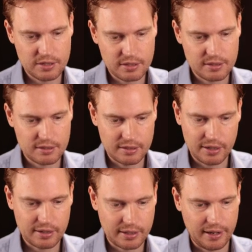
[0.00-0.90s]
you can see
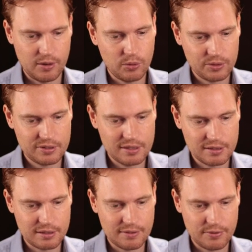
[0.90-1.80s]
now, okay, all
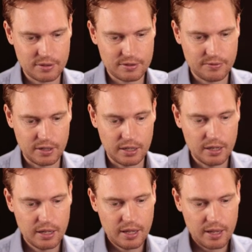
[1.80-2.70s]
season diversified
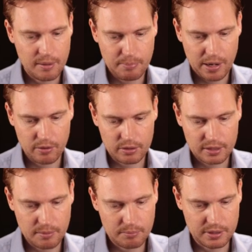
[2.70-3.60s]
apparel
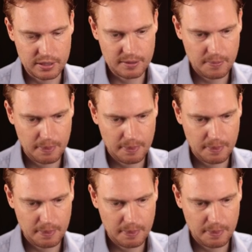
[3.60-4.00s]
company.